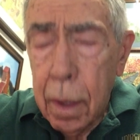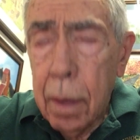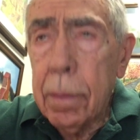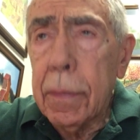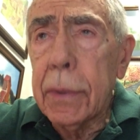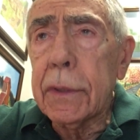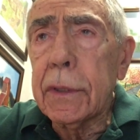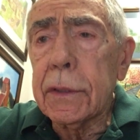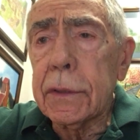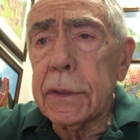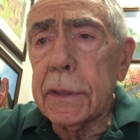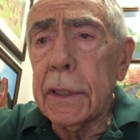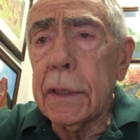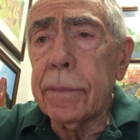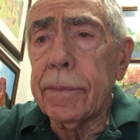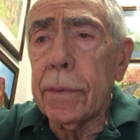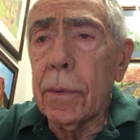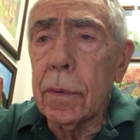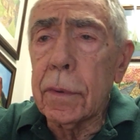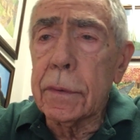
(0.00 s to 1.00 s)
But you see,
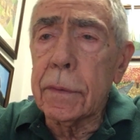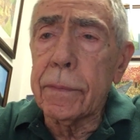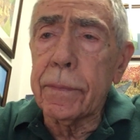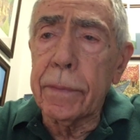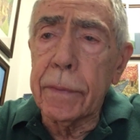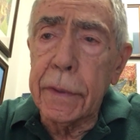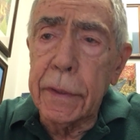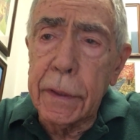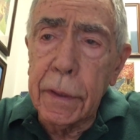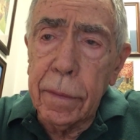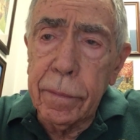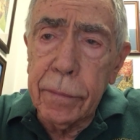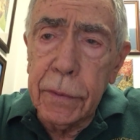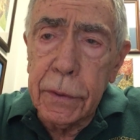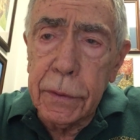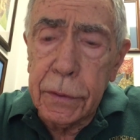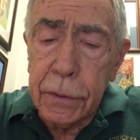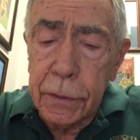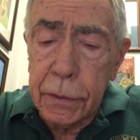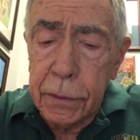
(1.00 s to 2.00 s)
folks,
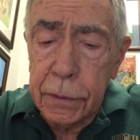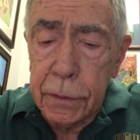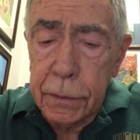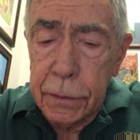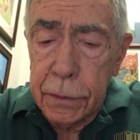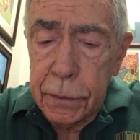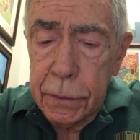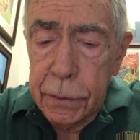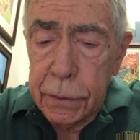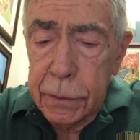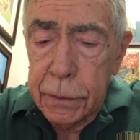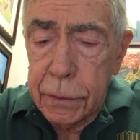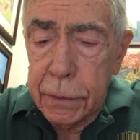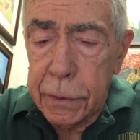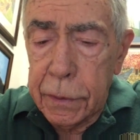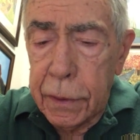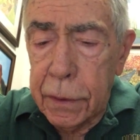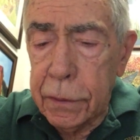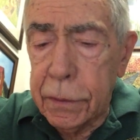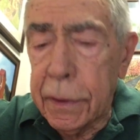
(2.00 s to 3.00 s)

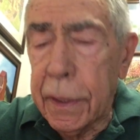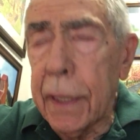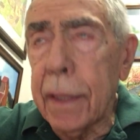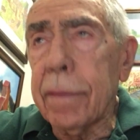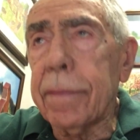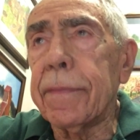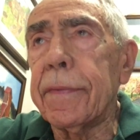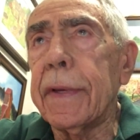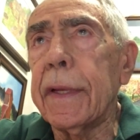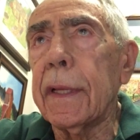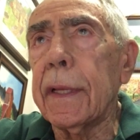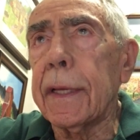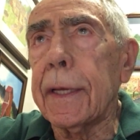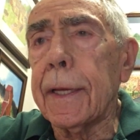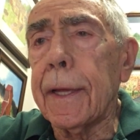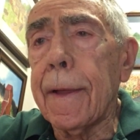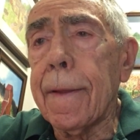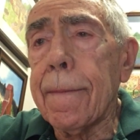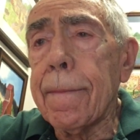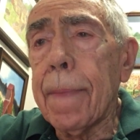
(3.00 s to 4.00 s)
forgiveness is not a
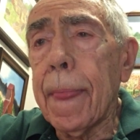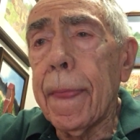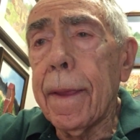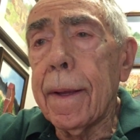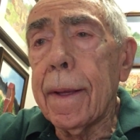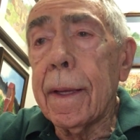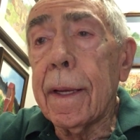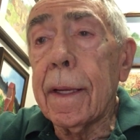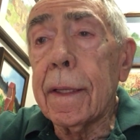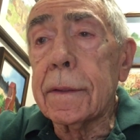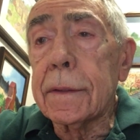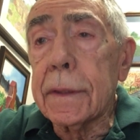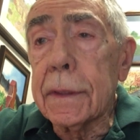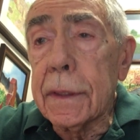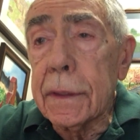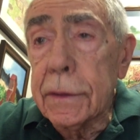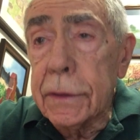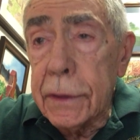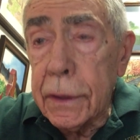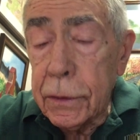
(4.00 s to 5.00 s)
feeling, it's a
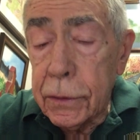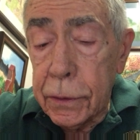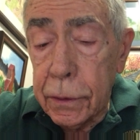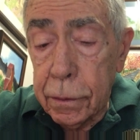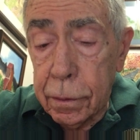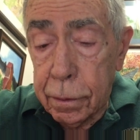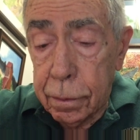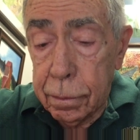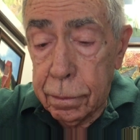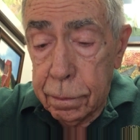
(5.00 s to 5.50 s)
decision.